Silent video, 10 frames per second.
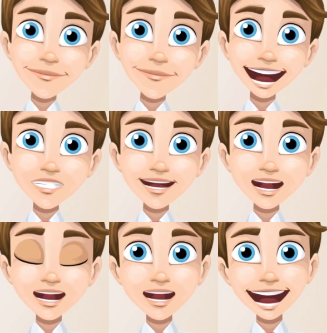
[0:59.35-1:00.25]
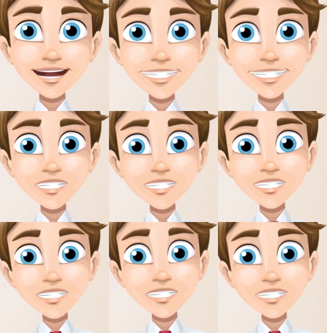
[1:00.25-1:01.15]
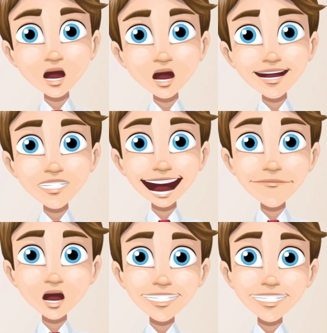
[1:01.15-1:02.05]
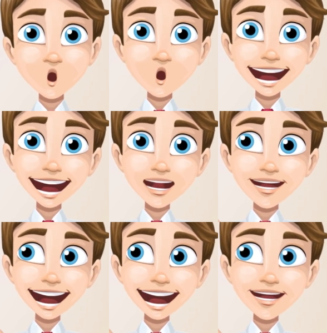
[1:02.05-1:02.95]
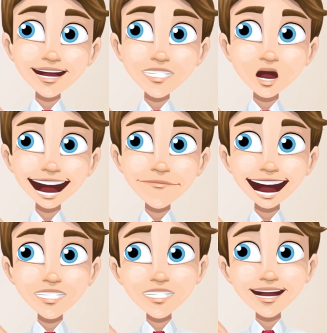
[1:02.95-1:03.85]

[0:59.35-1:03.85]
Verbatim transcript: And most importantly, once the experience is over, you can download any expert advice